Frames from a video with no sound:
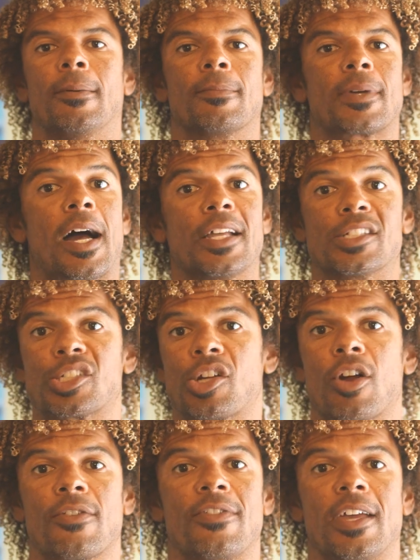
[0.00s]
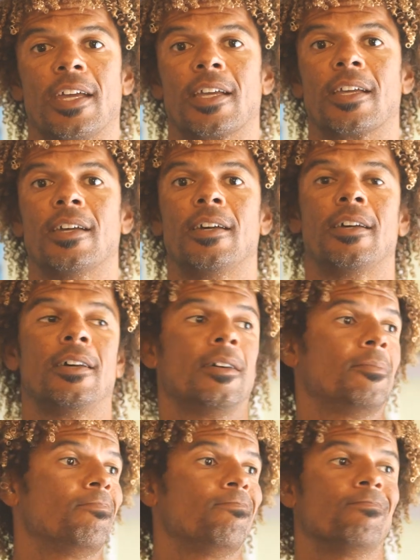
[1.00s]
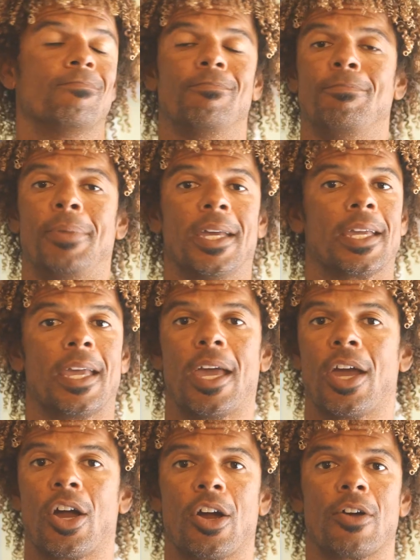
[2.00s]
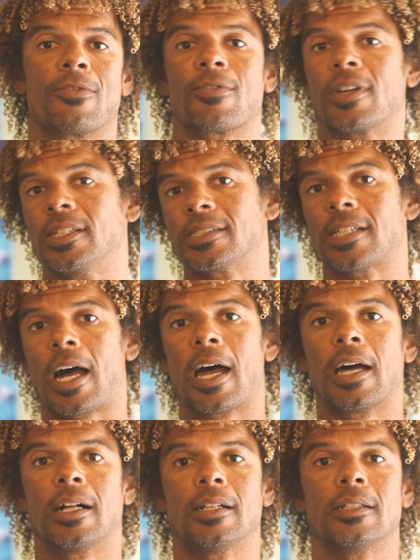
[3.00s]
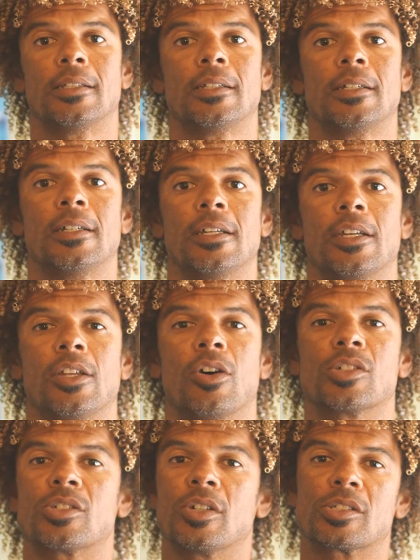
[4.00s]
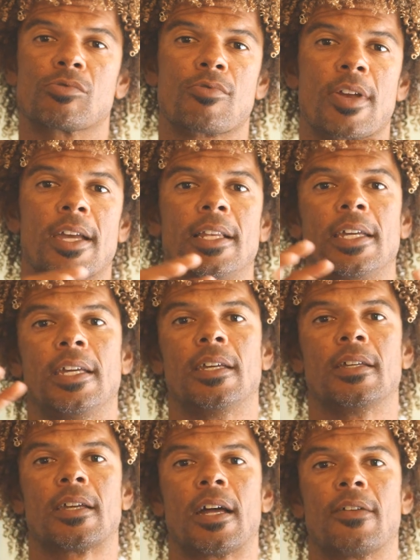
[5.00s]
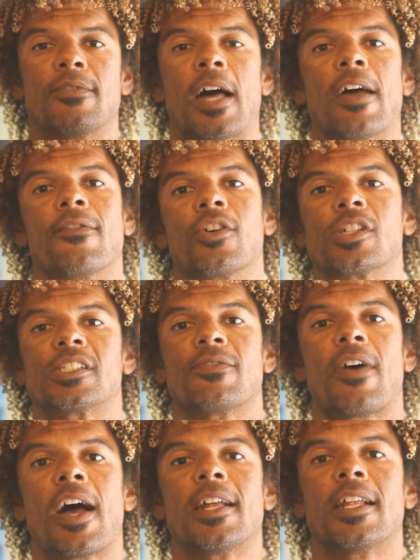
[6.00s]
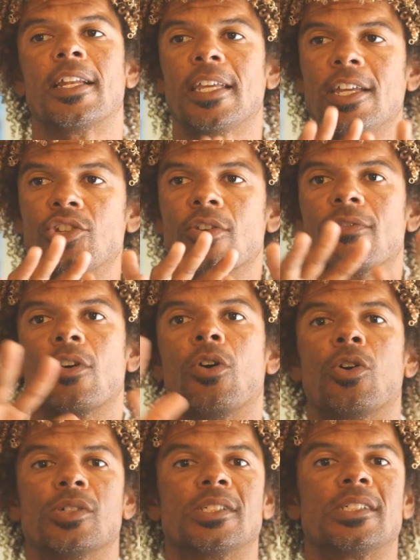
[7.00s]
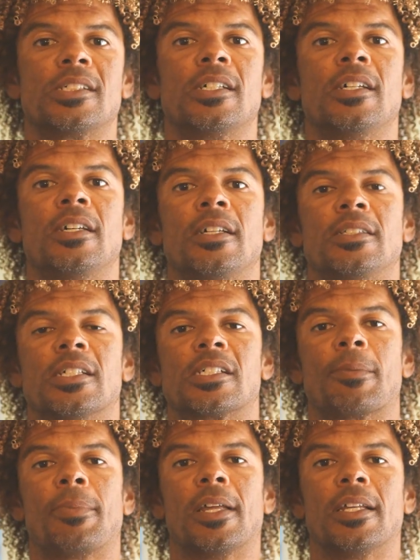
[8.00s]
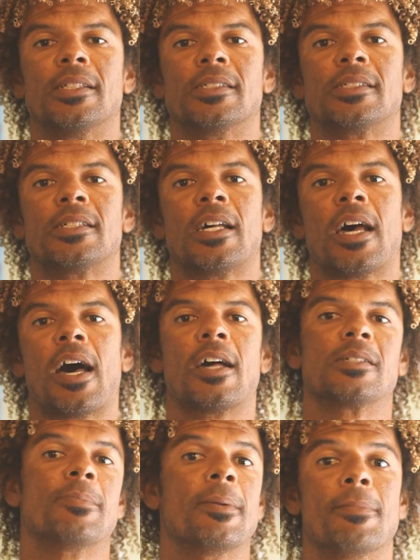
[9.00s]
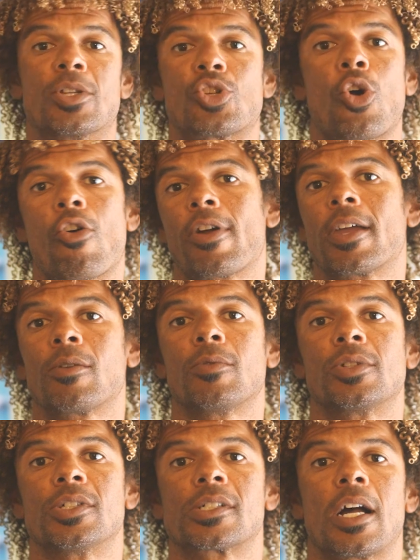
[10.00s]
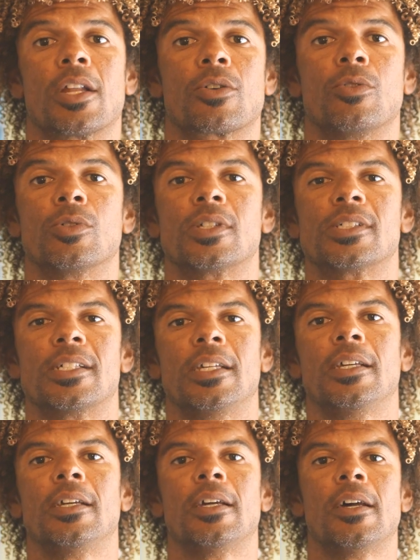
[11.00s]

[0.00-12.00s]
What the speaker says: kite surfing, big air, freestyle, so it's really kind of diversified, and each of those disciplines has been maturing, which is kind of cool to see.